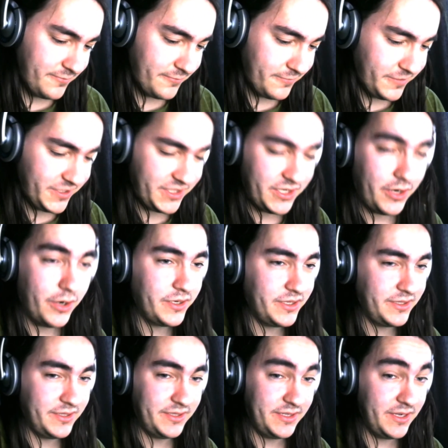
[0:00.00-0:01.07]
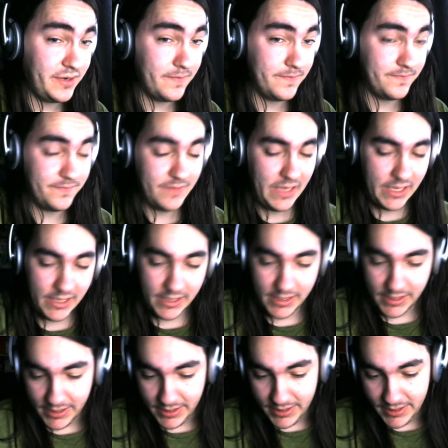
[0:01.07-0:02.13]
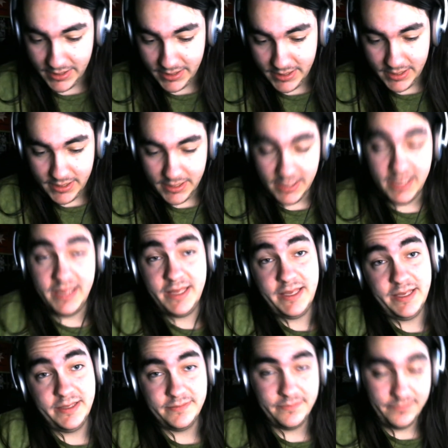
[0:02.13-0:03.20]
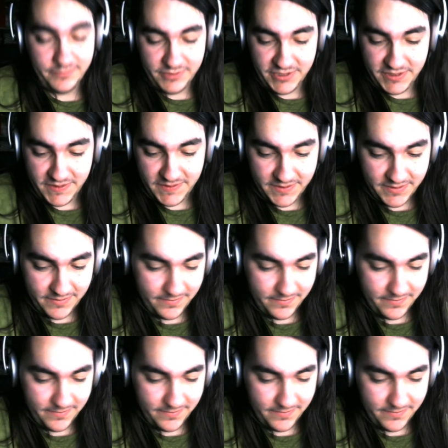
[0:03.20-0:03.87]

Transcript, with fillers: retarded and dumb. And this